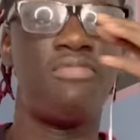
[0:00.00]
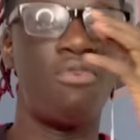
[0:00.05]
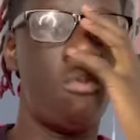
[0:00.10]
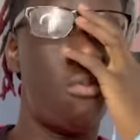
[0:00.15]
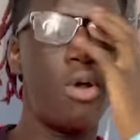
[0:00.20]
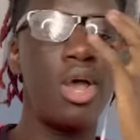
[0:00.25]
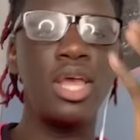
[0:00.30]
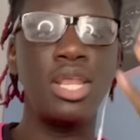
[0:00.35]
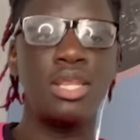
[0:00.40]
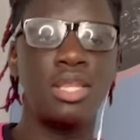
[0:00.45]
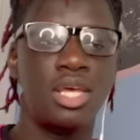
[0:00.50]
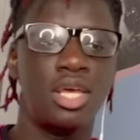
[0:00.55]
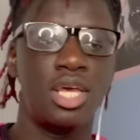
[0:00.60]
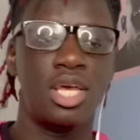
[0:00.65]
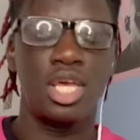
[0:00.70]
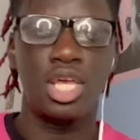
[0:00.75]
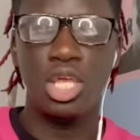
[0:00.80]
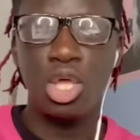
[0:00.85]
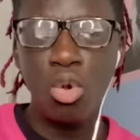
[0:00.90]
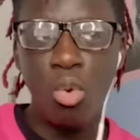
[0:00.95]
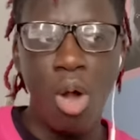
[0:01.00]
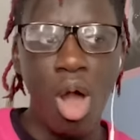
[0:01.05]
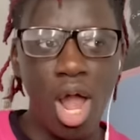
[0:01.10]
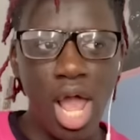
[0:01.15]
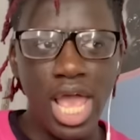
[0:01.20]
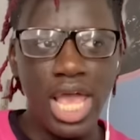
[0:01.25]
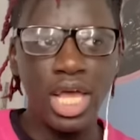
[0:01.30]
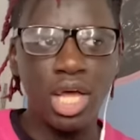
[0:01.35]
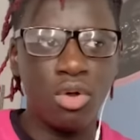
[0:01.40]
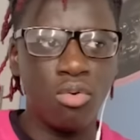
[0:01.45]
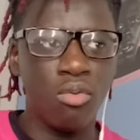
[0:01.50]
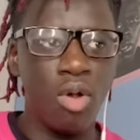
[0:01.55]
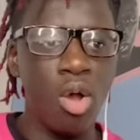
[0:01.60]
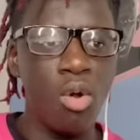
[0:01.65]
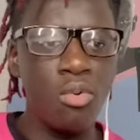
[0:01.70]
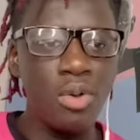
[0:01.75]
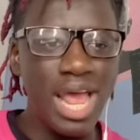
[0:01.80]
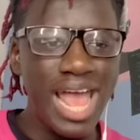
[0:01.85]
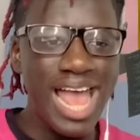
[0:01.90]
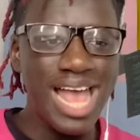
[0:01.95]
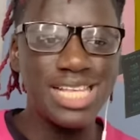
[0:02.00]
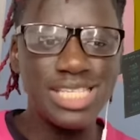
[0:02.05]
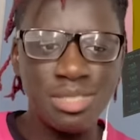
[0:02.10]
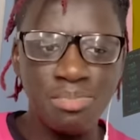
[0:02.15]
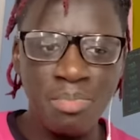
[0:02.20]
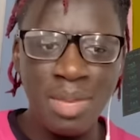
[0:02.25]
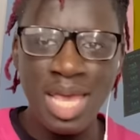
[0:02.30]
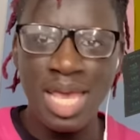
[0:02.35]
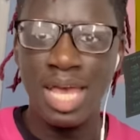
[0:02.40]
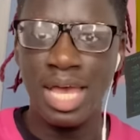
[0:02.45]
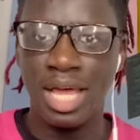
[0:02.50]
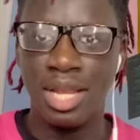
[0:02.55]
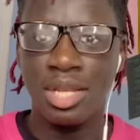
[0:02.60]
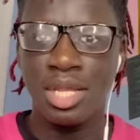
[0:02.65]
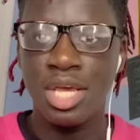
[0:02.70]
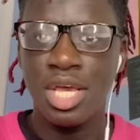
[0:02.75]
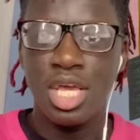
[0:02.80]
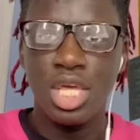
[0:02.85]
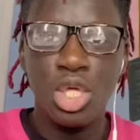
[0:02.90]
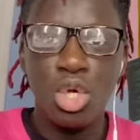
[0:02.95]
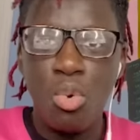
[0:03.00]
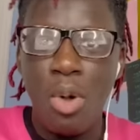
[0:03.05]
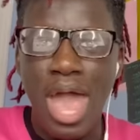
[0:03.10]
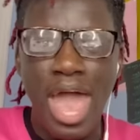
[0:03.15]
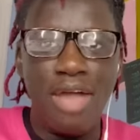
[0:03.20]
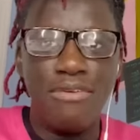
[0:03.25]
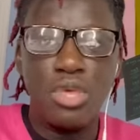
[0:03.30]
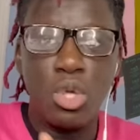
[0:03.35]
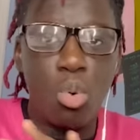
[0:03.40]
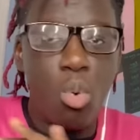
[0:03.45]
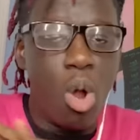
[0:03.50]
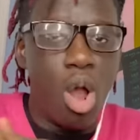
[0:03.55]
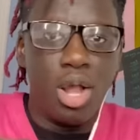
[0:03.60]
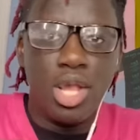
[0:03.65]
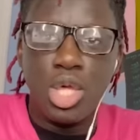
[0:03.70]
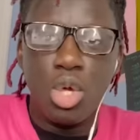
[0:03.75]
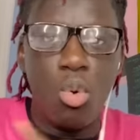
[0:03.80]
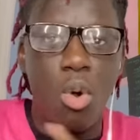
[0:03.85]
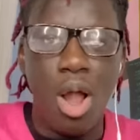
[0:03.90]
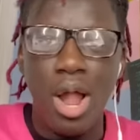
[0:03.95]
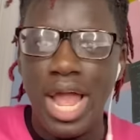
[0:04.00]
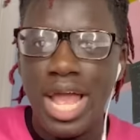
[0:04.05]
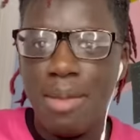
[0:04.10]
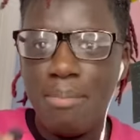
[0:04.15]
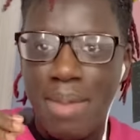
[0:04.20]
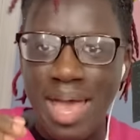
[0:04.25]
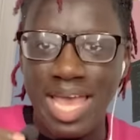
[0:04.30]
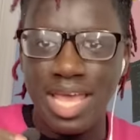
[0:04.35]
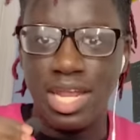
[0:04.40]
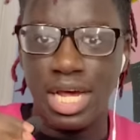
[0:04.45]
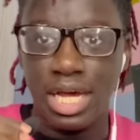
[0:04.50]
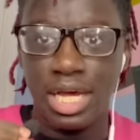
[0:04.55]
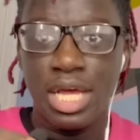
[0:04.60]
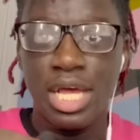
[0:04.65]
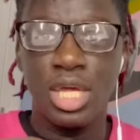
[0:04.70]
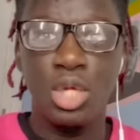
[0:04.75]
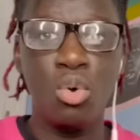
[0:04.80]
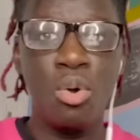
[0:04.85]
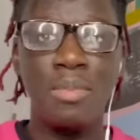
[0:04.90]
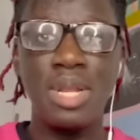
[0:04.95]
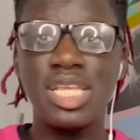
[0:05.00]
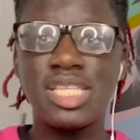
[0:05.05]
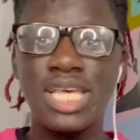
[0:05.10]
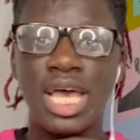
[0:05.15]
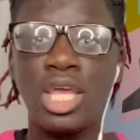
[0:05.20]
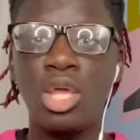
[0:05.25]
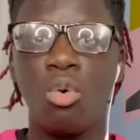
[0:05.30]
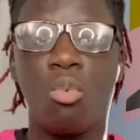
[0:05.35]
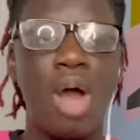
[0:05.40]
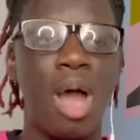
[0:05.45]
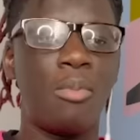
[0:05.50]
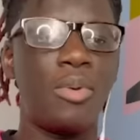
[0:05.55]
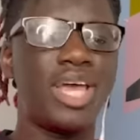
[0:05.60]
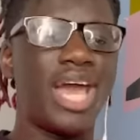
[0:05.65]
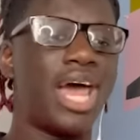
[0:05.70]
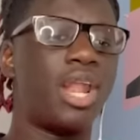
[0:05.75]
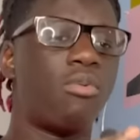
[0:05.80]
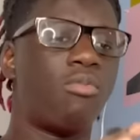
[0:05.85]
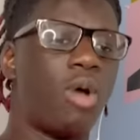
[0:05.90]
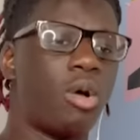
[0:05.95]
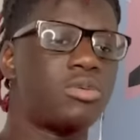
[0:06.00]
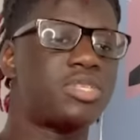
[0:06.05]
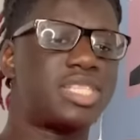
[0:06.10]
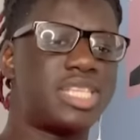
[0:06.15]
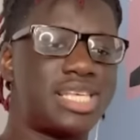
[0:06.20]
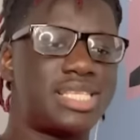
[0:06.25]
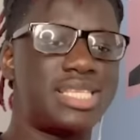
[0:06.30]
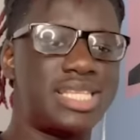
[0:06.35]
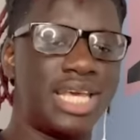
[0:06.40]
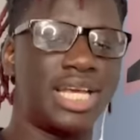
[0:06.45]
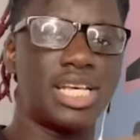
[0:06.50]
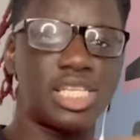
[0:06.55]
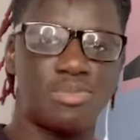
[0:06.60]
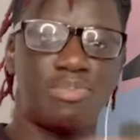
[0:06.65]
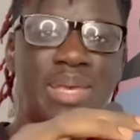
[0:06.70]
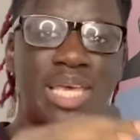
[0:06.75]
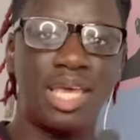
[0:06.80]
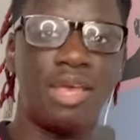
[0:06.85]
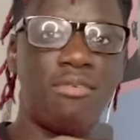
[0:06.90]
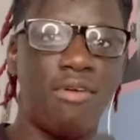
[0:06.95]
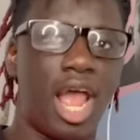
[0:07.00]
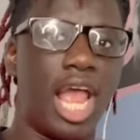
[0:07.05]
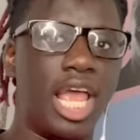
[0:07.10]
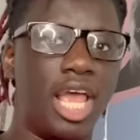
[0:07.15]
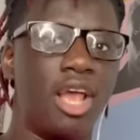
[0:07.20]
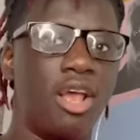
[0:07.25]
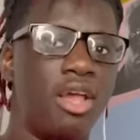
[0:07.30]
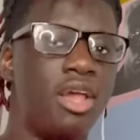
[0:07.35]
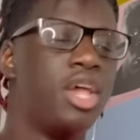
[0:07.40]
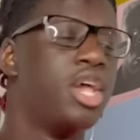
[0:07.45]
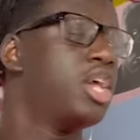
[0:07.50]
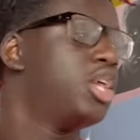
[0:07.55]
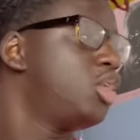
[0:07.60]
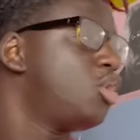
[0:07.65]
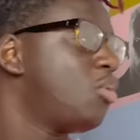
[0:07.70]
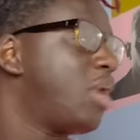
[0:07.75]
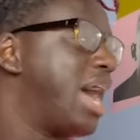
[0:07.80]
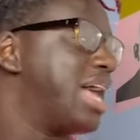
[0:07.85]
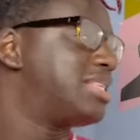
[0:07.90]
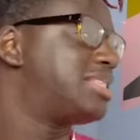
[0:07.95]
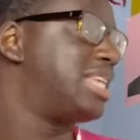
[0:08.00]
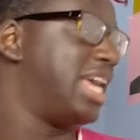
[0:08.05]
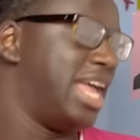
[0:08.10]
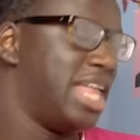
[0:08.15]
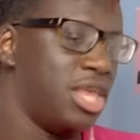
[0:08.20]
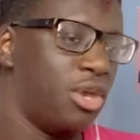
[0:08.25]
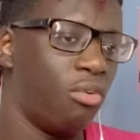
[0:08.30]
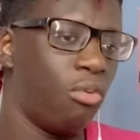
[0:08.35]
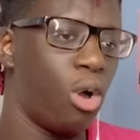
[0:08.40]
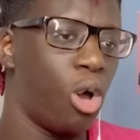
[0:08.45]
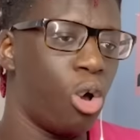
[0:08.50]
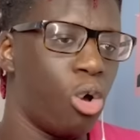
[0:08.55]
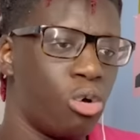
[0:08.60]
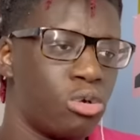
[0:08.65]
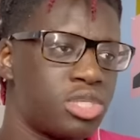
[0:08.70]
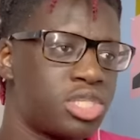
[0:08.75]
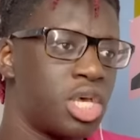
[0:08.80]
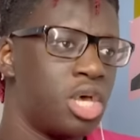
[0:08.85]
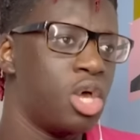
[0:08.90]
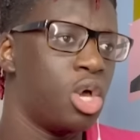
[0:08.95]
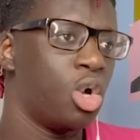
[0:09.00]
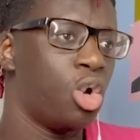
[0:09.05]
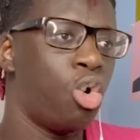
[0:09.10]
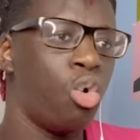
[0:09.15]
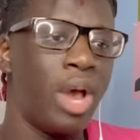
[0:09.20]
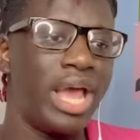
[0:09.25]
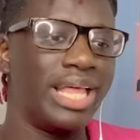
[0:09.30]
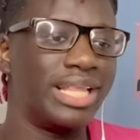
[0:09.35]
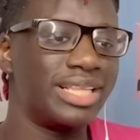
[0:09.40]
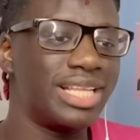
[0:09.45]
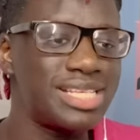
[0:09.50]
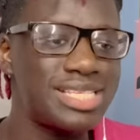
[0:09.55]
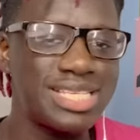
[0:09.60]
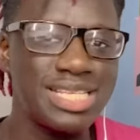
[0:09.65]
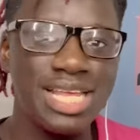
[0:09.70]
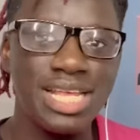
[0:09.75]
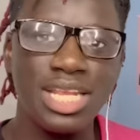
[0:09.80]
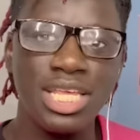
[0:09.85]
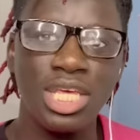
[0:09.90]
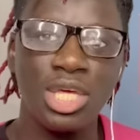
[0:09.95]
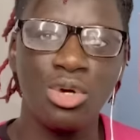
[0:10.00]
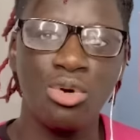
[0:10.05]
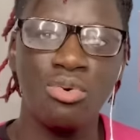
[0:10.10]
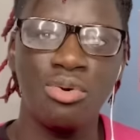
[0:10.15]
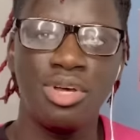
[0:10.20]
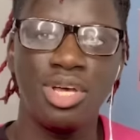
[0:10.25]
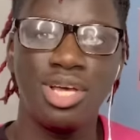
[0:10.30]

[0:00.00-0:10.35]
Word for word: one, you are a grown ass man. You have you are you are a beta. You want me to tell you why we gotta roast this nigga speaking right here? You got ten year olds who ain't listening to you.